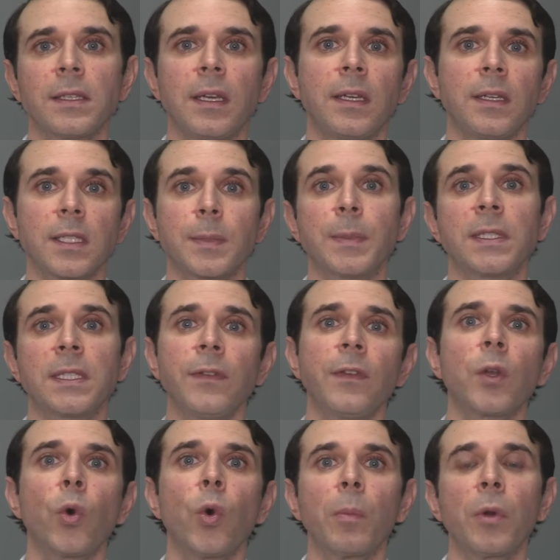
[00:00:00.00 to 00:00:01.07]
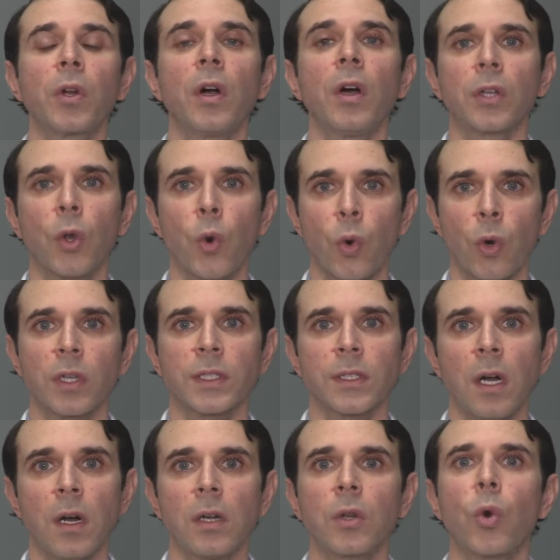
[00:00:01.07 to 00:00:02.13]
in a specific hormone called cortisol.